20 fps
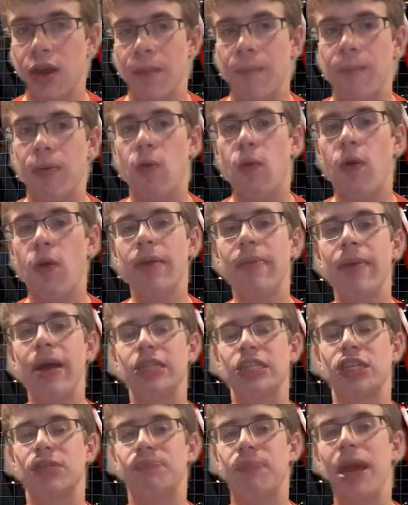But what
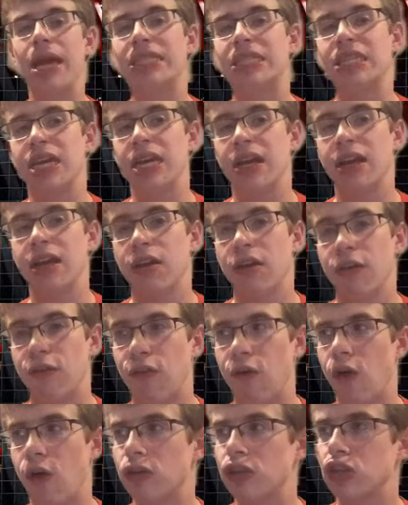about spacing
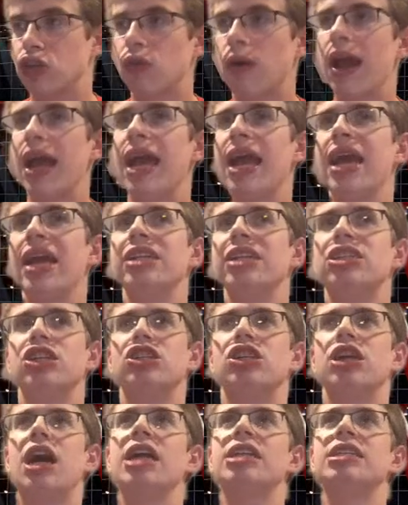for Trey,
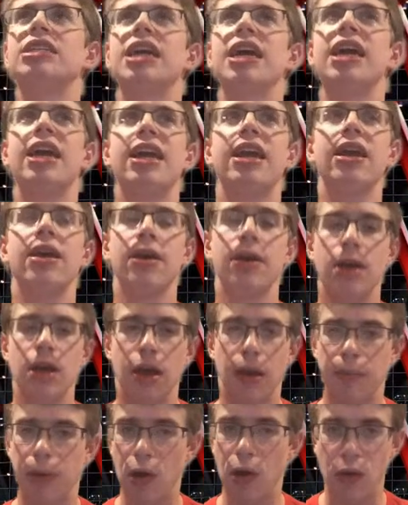DeJounte,
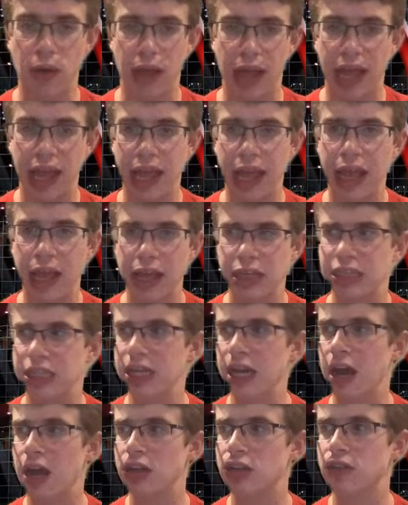Bogey,
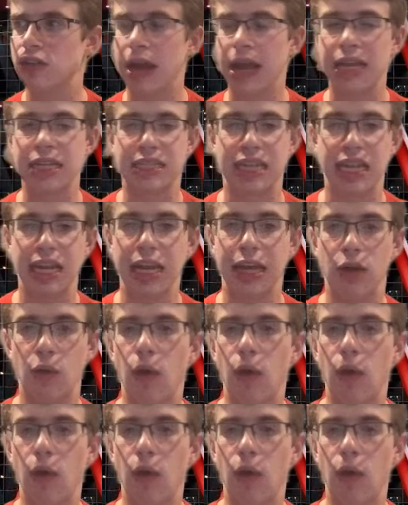DeAndre, Sadiq?